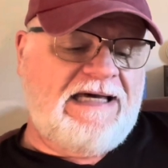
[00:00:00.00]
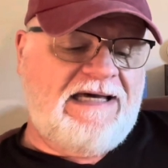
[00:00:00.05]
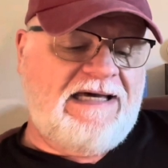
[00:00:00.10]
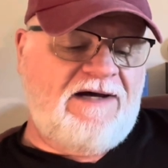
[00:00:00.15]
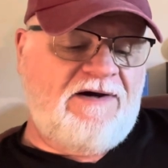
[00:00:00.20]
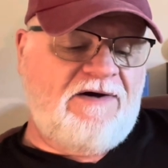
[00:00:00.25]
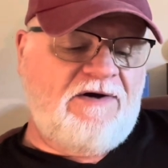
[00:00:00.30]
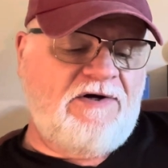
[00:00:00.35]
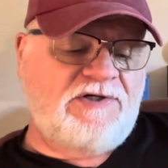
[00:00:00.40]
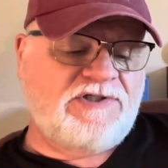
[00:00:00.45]

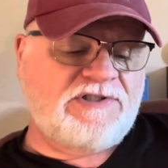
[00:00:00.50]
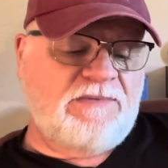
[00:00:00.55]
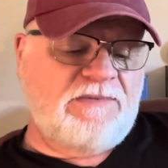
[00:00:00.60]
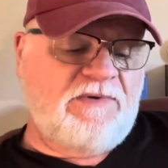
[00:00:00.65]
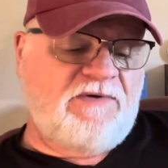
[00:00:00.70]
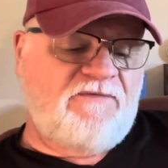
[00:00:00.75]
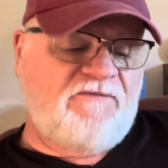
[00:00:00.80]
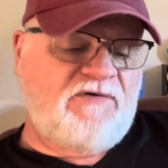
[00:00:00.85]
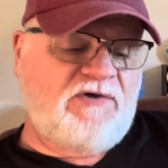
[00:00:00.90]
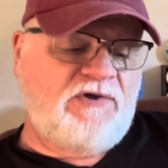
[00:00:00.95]
heard some
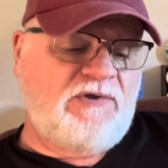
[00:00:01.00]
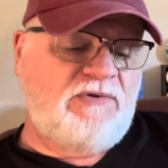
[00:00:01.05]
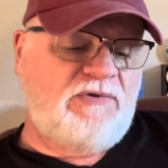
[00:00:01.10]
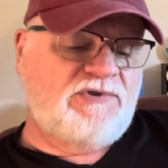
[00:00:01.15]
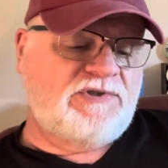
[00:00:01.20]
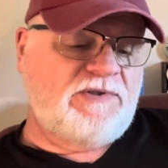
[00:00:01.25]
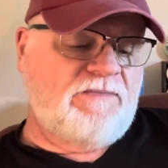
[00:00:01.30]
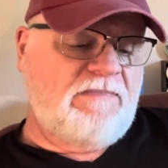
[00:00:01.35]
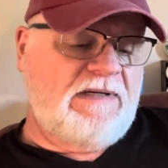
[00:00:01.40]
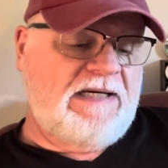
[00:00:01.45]

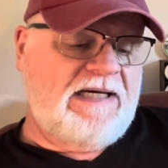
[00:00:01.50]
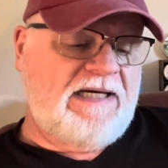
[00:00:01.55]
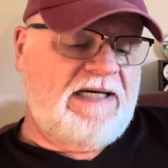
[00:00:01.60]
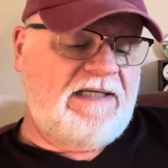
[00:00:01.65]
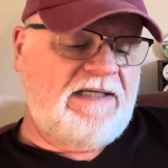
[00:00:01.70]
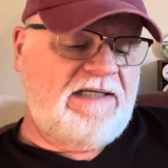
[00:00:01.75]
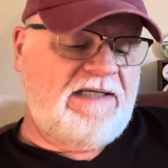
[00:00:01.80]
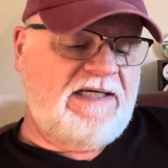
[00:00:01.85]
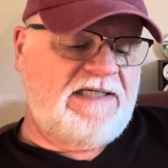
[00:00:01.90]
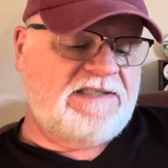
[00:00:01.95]
reviews about
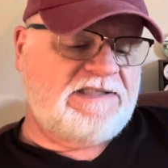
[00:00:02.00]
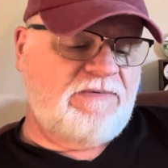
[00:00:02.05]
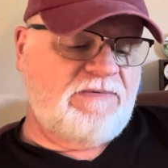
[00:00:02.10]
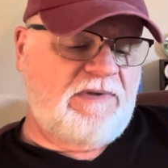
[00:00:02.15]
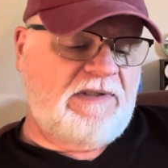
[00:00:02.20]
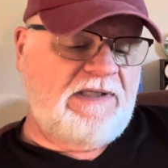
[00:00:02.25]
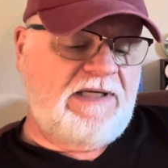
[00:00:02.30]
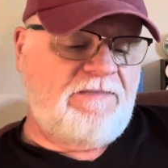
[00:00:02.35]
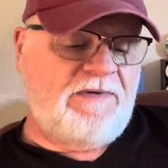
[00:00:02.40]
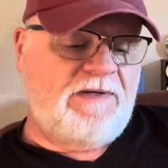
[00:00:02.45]
it and I said,
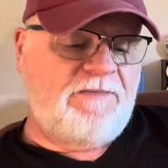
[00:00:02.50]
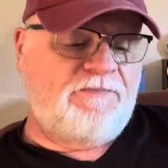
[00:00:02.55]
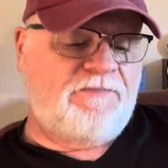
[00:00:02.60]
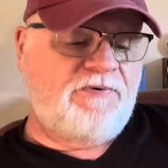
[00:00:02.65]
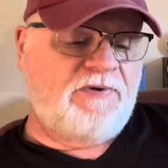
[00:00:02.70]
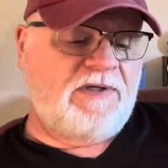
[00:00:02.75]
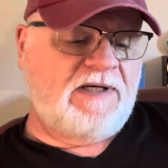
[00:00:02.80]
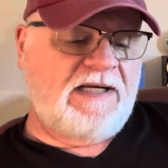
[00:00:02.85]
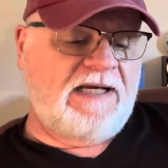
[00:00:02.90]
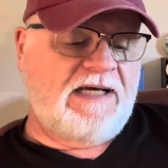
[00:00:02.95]
well, let me
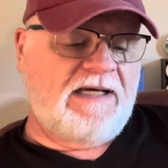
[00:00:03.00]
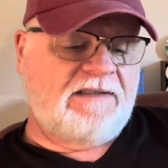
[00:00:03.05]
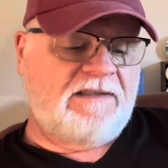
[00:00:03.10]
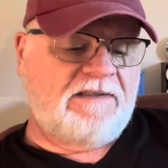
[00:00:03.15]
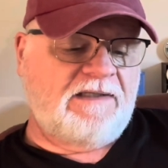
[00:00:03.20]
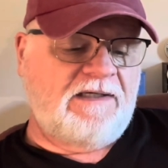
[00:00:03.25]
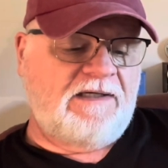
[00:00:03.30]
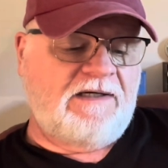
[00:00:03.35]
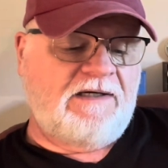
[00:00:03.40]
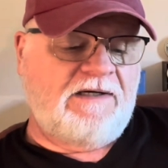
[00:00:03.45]
put it
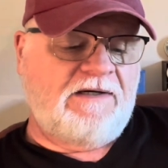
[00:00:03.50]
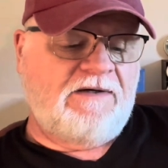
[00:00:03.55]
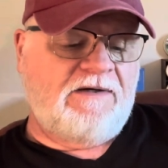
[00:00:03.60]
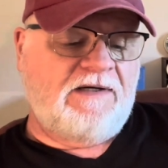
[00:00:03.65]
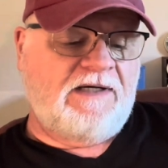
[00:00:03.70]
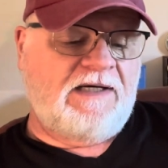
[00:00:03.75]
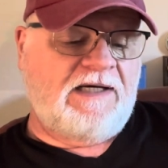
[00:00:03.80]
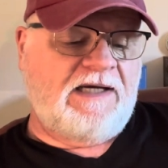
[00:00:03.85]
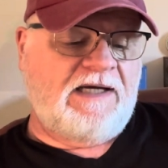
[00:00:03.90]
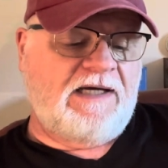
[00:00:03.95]
out
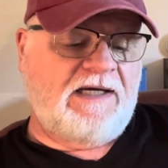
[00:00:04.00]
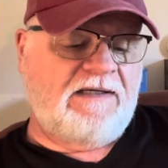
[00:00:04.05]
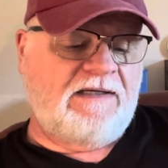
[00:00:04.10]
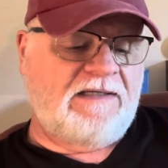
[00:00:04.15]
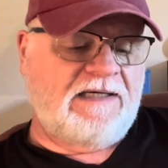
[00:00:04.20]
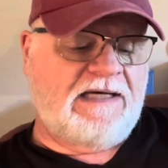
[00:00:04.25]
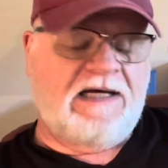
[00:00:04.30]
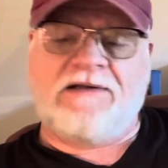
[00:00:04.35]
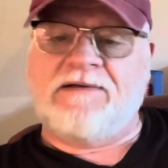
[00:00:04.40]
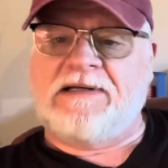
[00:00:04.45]
there
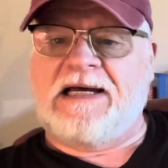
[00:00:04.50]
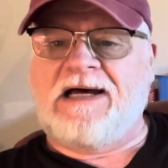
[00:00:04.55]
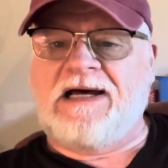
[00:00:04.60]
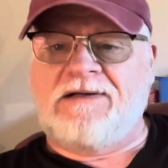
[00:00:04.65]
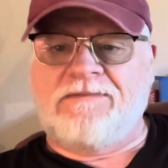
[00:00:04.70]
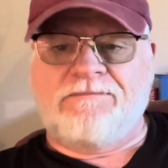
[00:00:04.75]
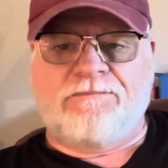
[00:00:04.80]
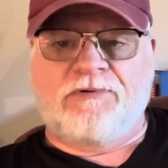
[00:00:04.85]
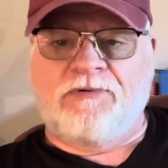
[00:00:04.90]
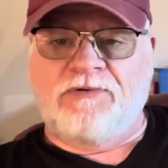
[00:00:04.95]
and
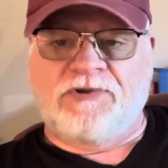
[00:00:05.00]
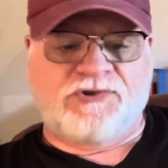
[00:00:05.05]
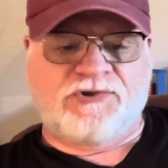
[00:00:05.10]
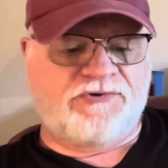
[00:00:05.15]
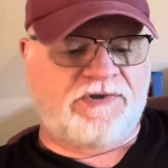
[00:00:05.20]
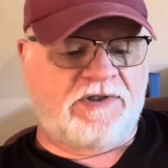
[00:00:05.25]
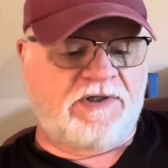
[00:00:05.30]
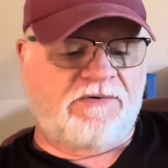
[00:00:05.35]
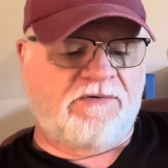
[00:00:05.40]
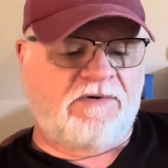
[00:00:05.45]
I'll pull the
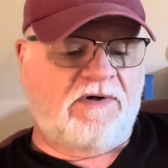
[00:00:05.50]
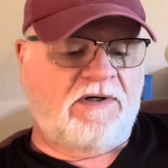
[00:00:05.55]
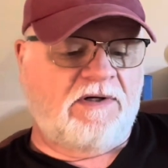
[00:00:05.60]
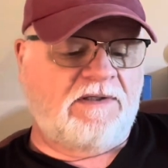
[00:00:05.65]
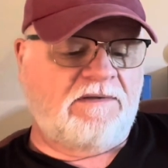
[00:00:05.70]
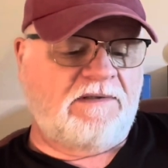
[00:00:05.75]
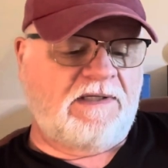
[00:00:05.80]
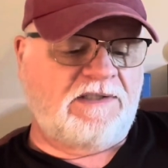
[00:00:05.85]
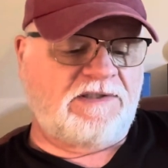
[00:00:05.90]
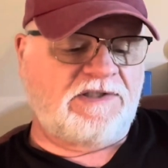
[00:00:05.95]
trigger on
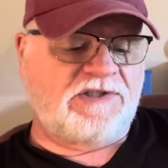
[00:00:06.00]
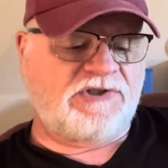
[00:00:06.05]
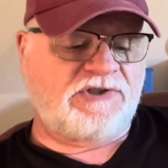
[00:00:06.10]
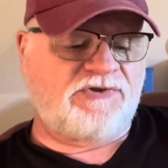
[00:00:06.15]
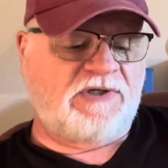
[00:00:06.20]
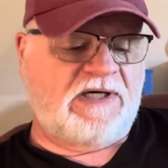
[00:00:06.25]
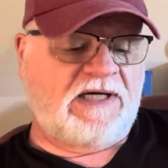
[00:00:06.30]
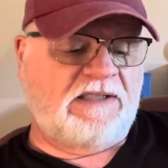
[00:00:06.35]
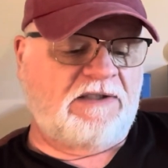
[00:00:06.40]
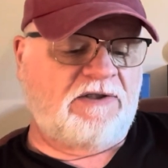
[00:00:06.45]
it and just
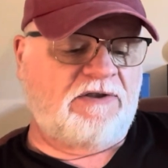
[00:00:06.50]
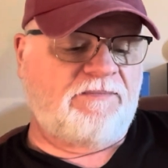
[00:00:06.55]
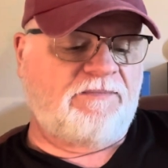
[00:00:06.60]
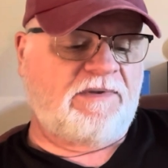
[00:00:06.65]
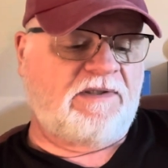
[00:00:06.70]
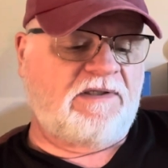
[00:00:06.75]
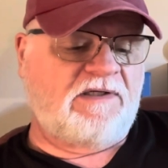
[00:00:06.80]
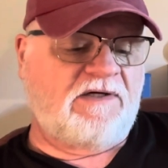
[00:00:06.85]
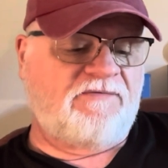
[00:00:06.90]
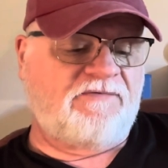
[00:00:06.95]
try a little
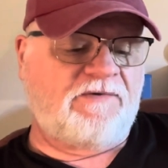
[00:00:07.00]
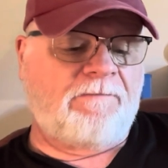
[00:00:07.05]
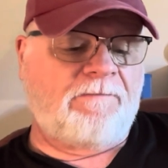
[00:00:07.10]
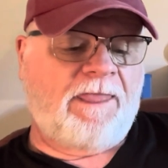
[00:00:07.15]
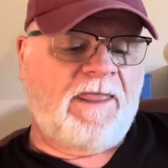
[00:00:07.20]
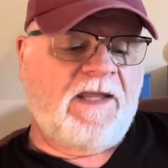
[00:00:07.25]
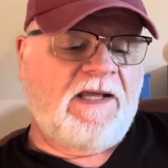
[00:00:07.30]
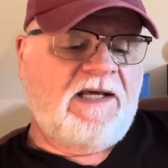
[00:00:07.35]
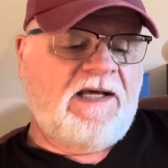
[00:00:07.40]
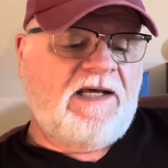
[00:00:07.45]
bit of
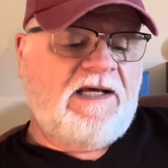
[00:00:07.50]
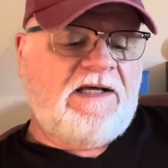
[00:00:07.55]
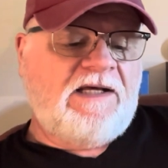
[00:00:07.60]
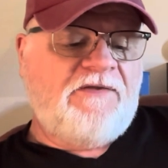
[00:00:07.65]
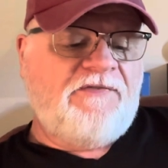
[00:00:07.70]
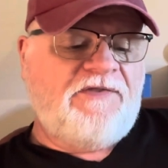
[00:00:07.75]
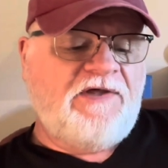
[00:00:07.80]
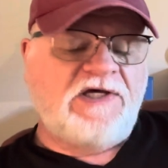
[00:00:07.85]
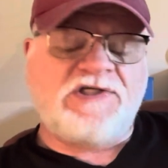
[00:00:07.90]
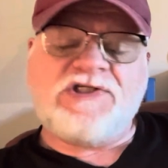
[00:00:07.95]
it.
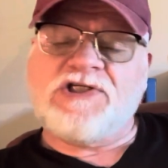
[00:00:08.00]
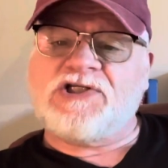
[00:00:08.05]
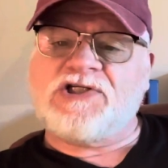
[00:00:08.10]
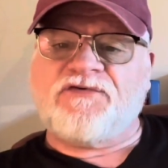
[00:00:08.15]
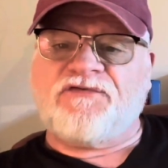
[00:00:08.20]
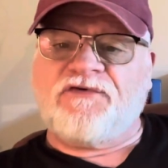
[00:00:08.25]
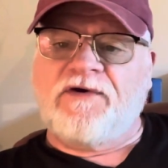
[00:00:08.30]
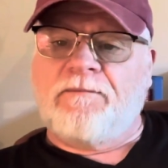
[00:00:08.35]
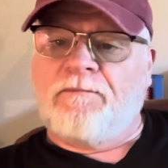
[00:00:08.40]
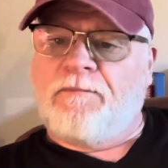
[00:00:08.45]
This is
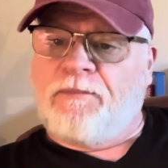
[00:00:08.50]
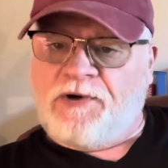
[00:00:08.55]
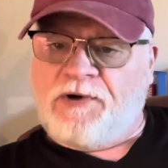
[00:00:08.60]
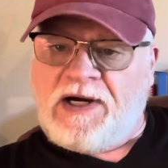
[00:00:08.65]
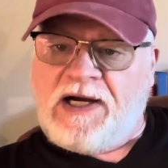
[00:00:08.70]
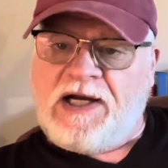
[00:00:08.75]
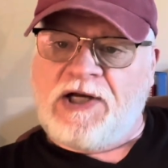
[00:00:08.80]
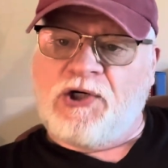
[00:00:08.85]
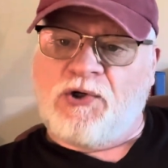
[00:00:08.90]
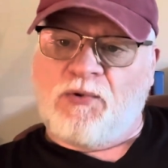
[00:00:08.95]
from
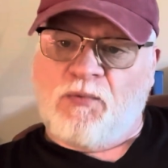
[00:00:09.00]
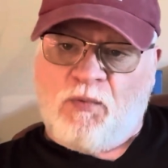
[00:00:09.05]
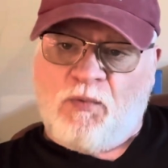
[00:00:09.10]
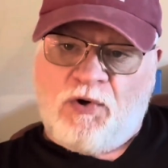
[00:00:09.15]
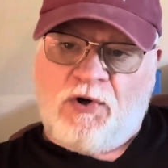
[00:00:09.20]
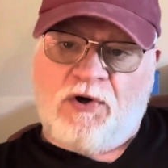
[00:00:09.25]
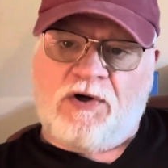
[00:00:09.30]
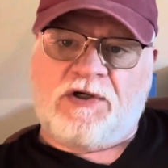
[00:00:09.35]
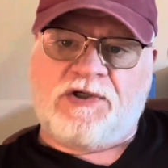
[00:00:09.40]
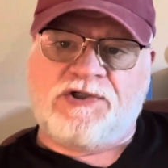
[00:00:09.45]

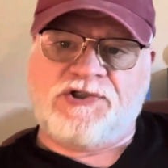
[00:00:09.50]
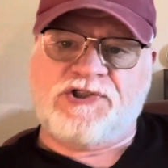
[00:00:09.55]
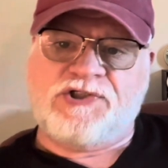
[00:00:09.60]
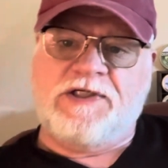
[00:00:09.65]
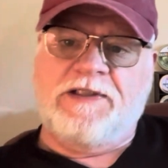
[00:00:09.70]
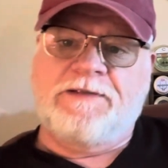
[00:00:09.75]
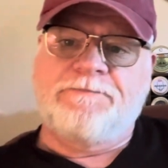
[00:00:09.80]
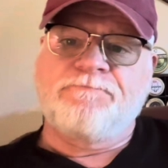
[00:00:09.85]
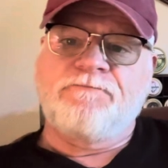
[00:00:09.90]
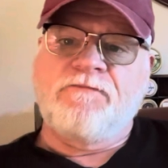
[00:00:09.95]

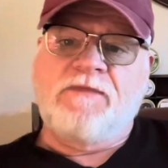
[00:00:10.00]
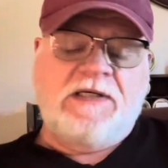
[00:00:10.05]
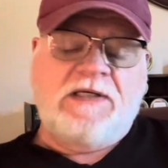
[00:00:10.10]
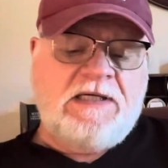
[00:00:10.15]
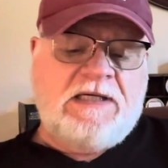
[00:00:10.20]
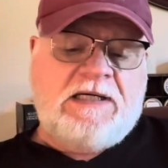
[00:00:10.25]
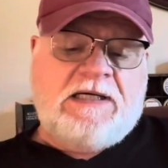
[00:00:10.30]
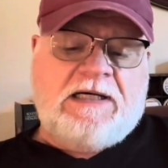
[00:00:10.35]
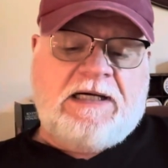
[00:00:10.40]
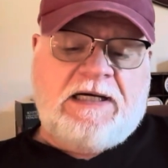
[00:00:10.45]
Briarworks,
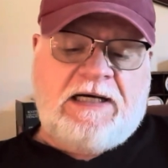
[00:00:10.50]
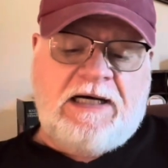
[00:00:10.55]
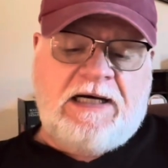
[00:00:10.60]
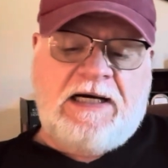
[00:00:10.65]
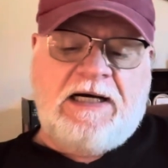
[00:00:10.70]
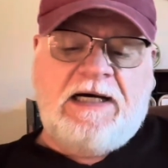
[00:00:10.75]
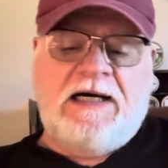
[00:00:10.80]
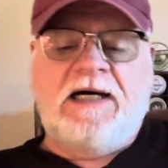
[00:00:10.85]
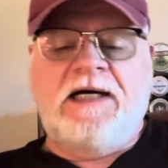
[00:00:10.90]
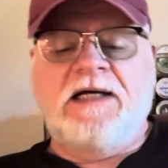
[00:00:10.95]

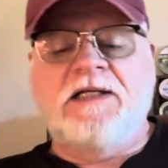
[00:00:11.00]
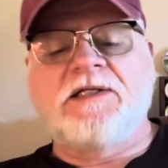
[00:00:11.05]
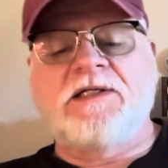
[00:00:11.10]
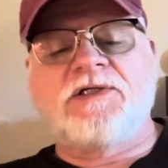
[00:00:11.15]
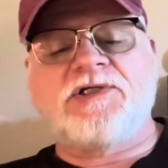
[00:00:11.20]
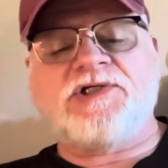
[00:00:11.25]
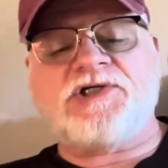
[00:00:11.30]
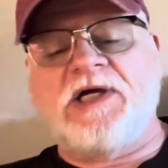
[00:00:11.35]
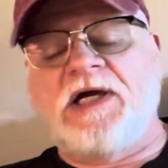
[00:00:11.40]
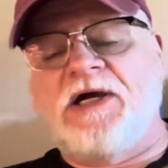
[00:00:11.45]

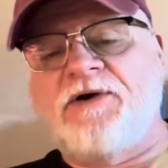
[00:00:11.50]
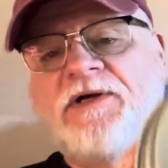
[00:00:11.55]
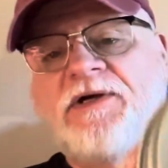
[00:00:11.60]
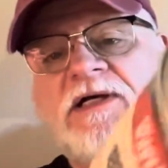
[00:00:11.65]
Cherry